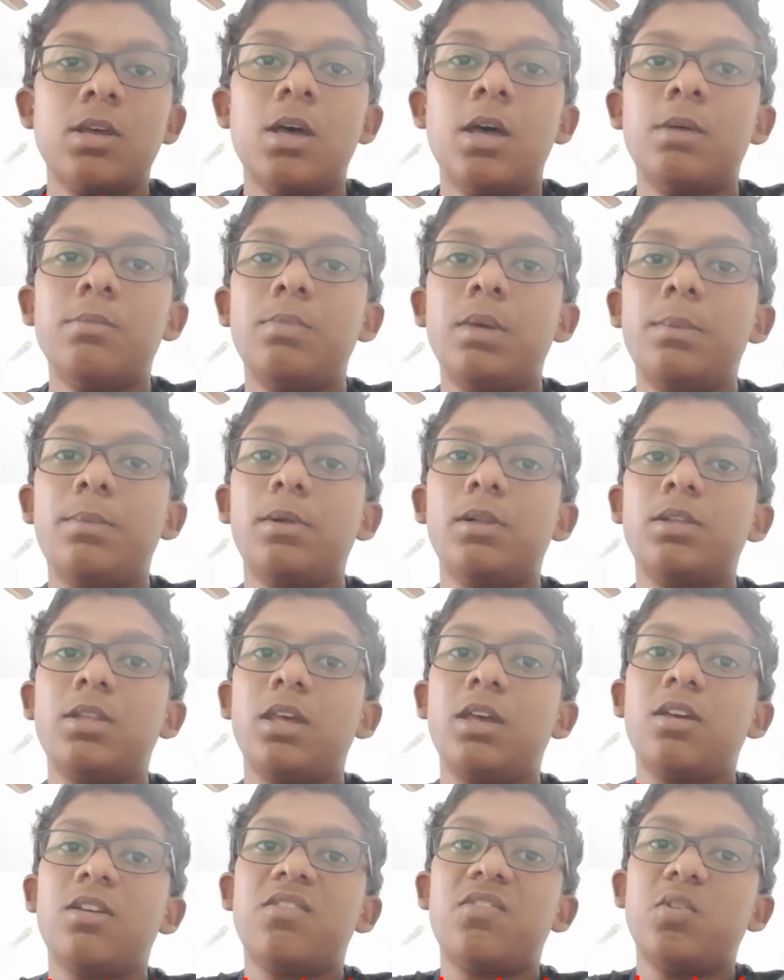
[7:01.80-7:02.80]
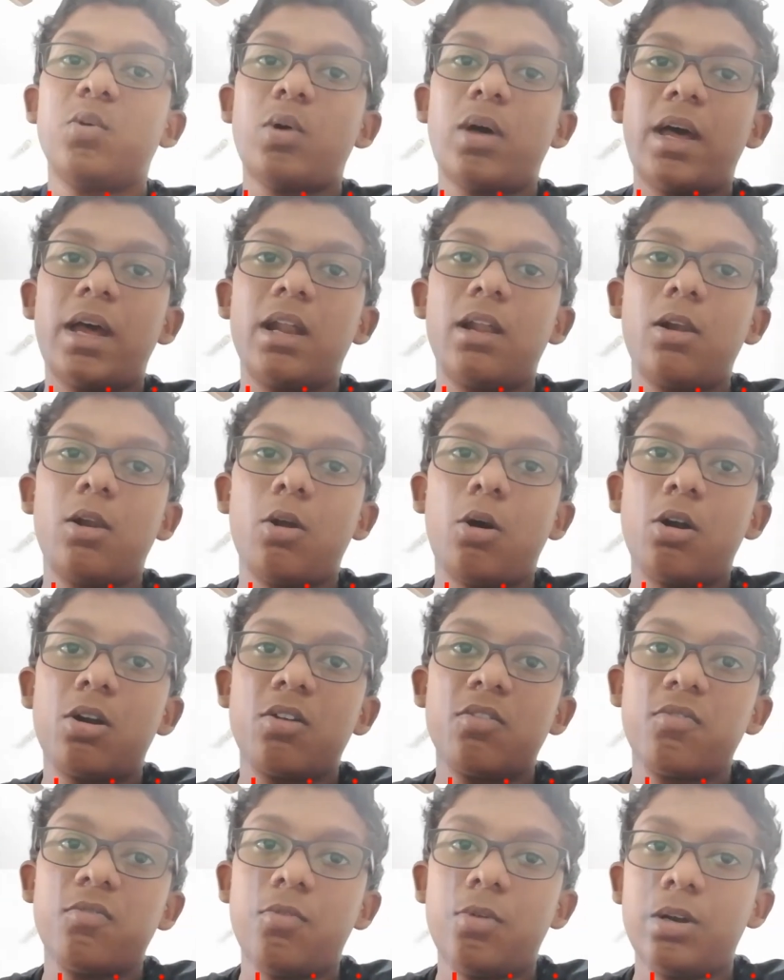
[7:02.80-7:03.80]
People think if you add a lot
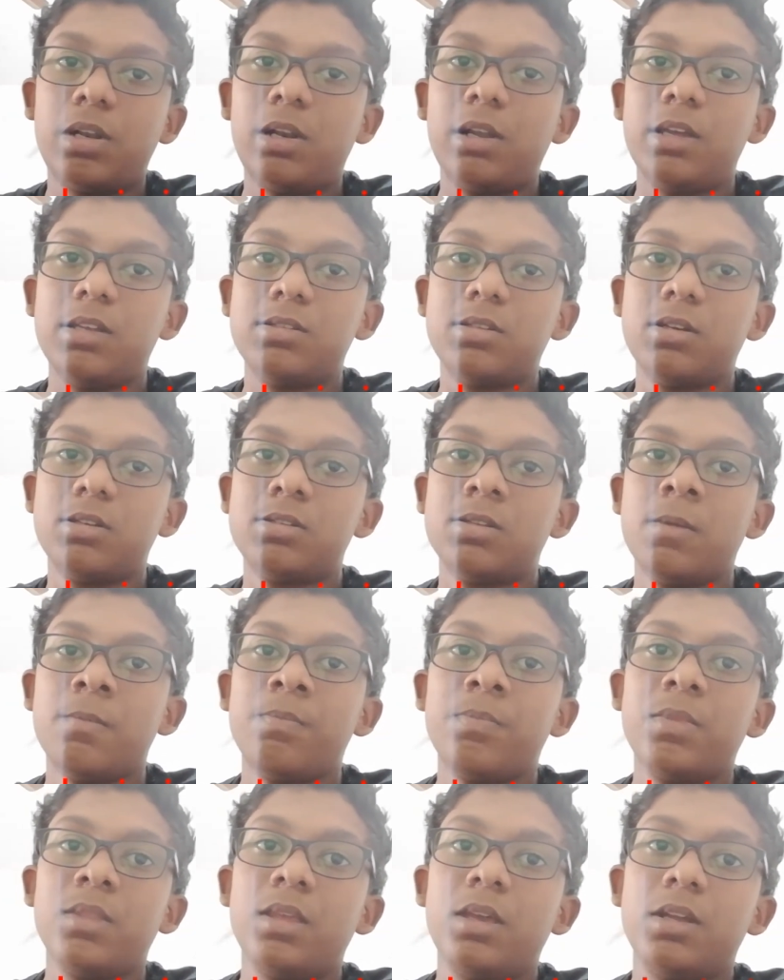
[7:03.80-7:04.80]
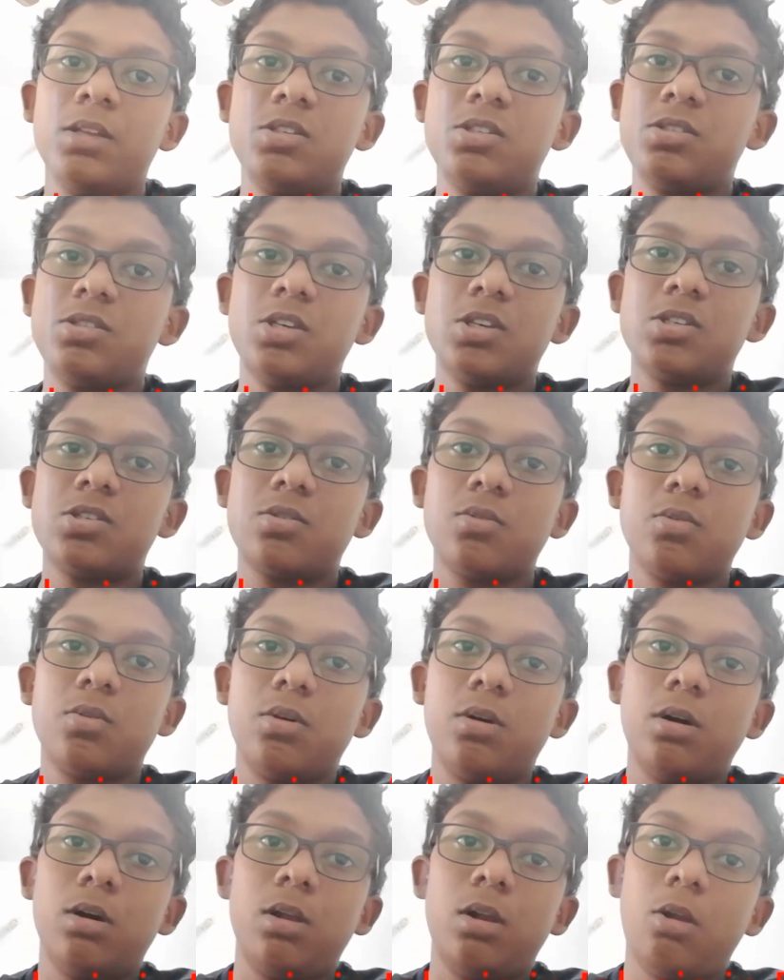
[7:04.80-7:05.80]
of fertilizers, it's just
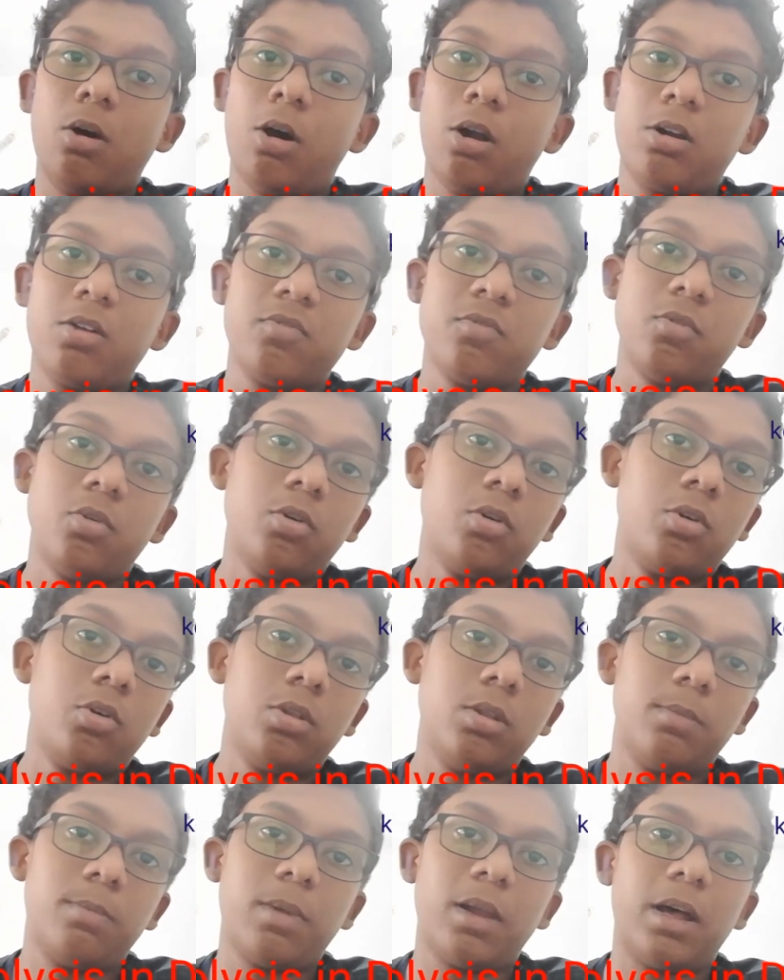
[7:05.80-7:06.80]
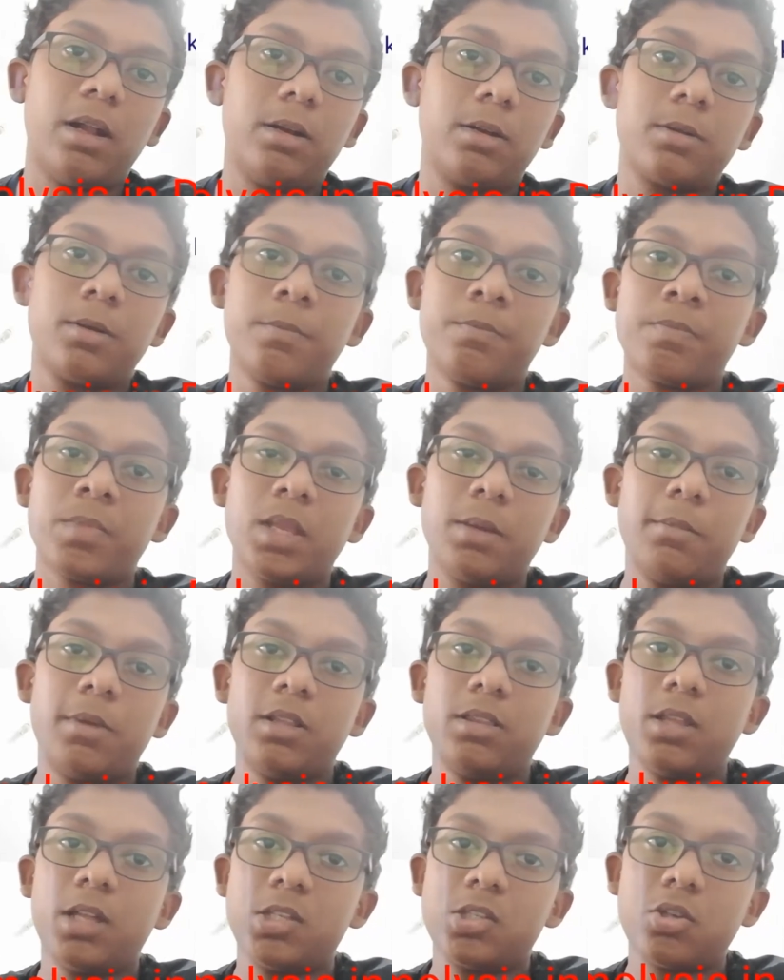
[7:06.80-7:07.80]
a lot of good to the plant,
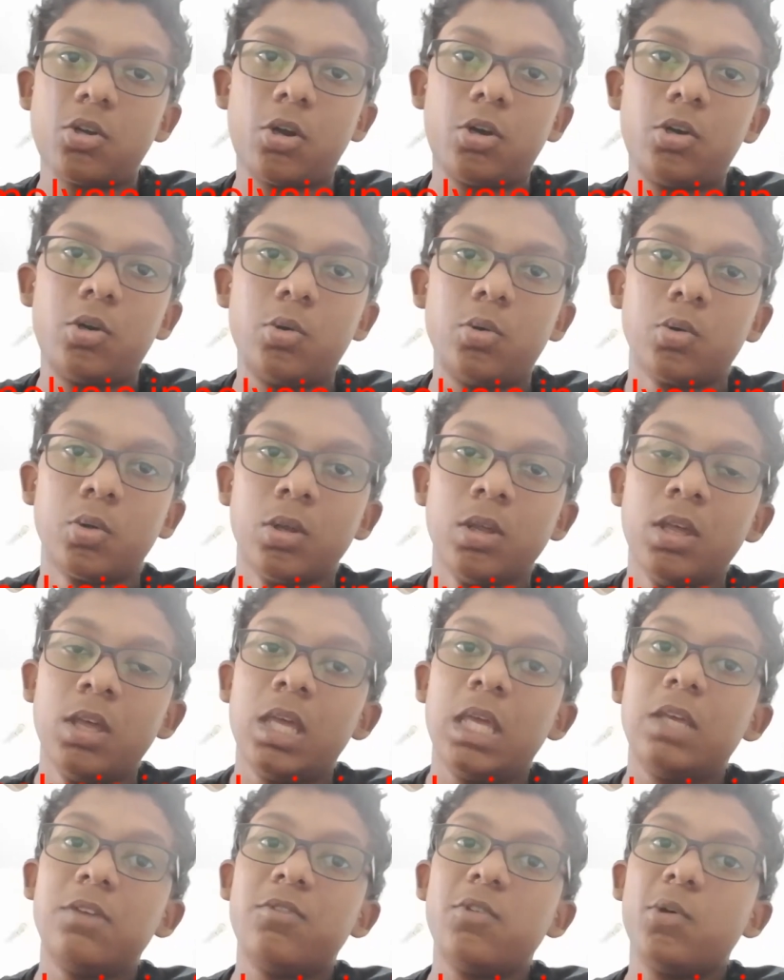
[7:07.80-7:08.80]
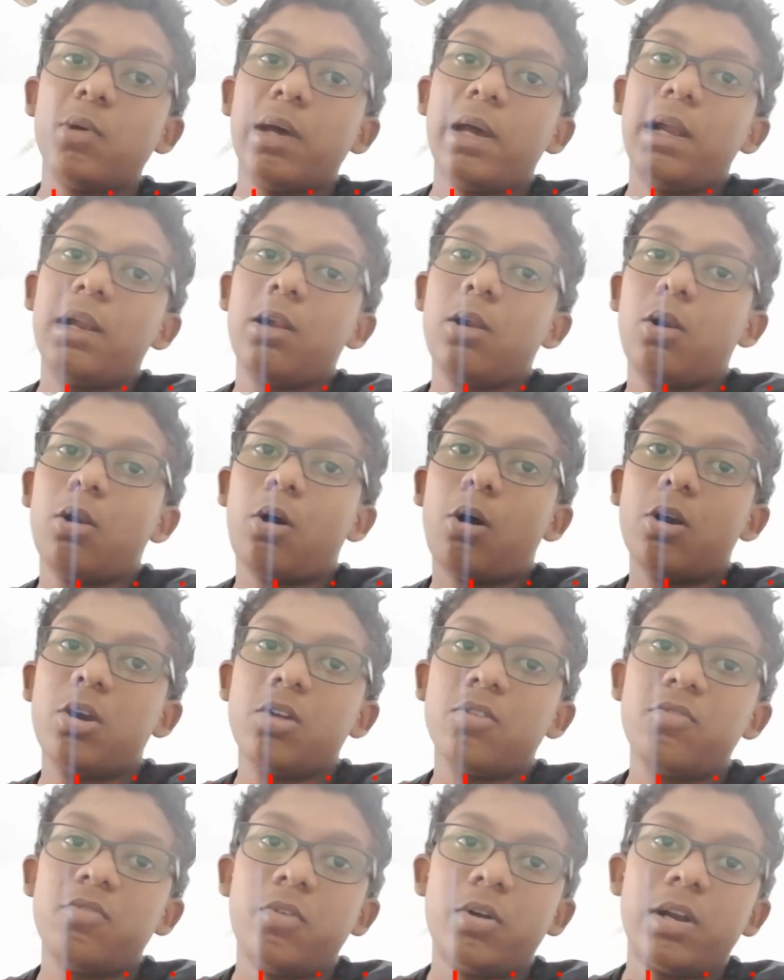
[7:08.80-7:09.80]
but that's not true. If you add a lot
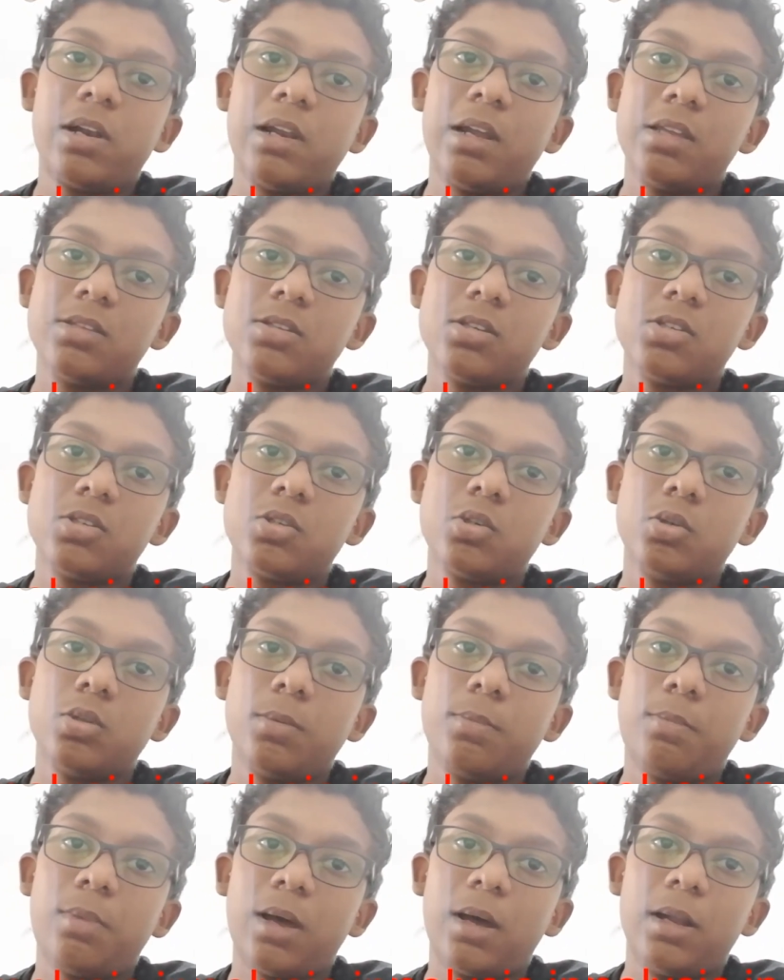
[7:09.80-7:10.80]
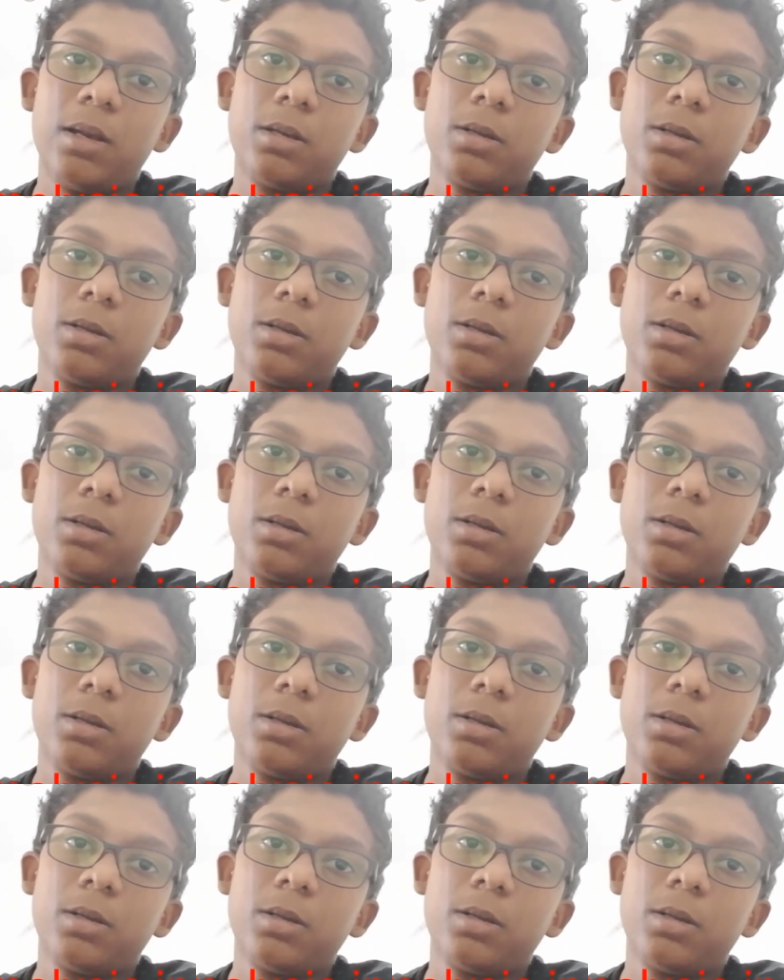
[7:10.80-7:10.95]
of fertilizers to the plant,